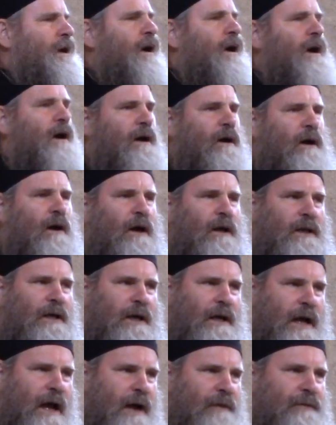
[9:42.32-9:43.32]
All
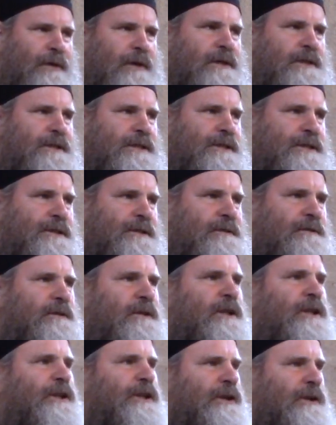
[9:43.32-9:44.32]
our efforts,
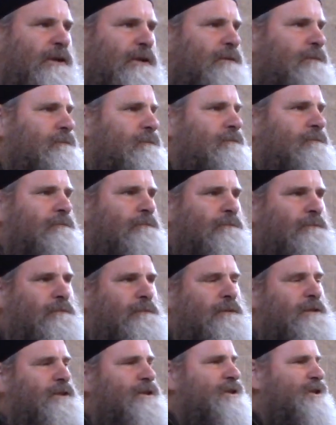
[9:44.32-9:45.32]
your
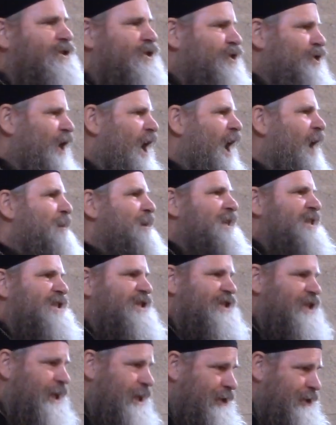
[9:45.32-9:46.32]
job
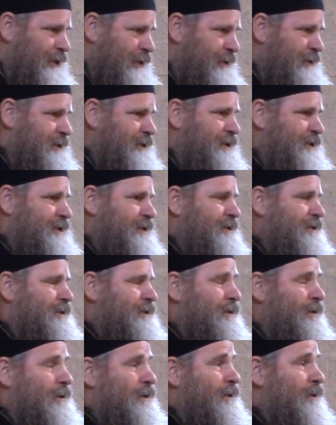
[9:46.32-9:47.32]
as teachers,
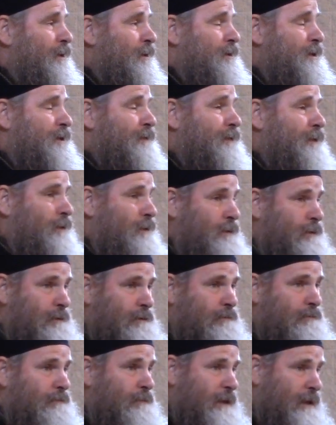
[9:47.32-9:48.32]
or those of you
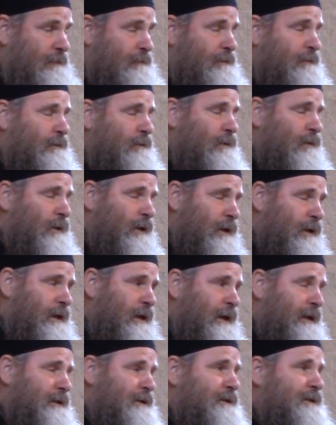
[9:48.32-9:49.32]
who work
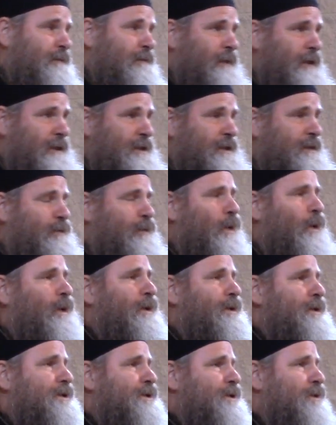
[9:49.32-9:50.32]
and simply
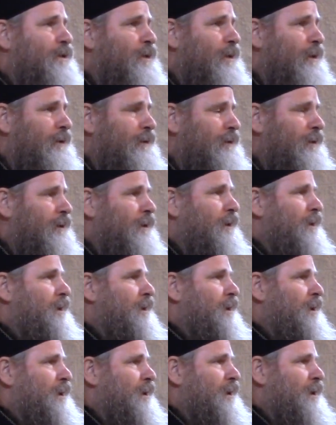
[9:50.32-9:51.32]
support the school,
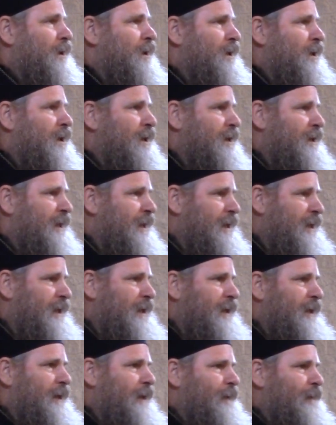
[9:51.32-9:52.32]
that
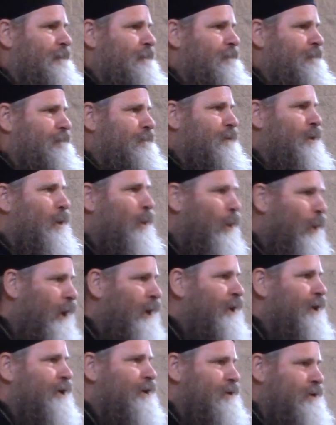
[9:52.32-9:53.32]
the
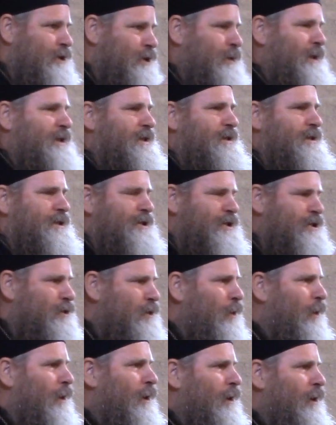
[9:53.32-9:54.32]
work you do at the
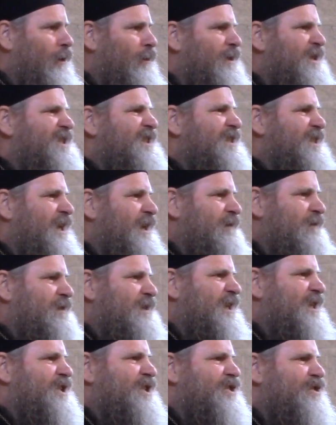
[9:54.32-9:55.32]
school
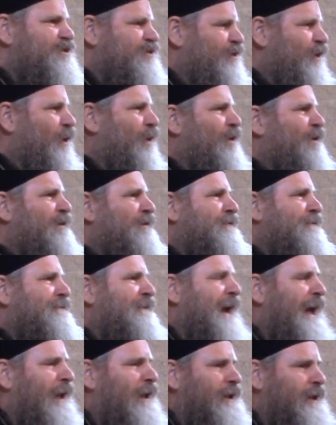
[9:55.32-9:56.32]
receives its full
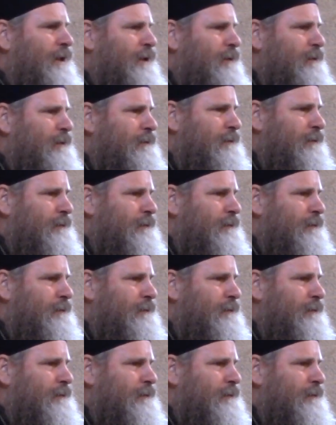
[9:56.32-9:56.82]
value